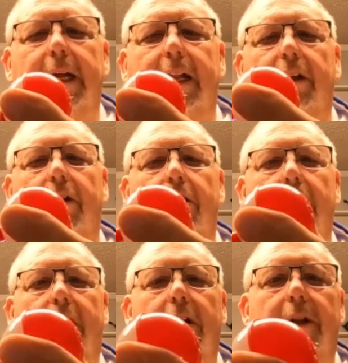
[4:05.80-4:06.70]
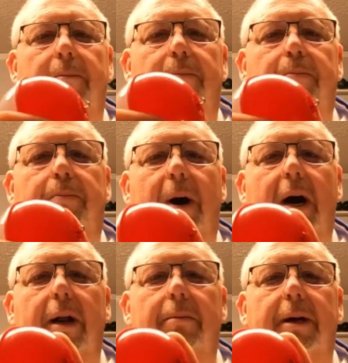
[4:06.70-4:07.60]
that little hook on the
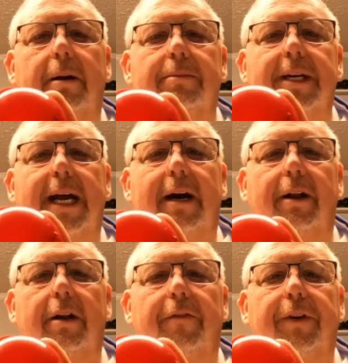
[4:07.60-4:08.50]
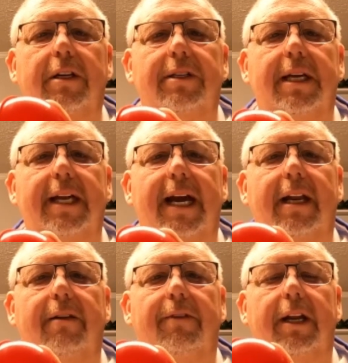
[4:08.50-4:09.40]
bottom comes out. I don't know if you can see
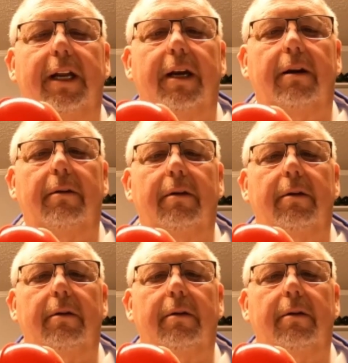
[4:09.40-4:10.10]
that in the video.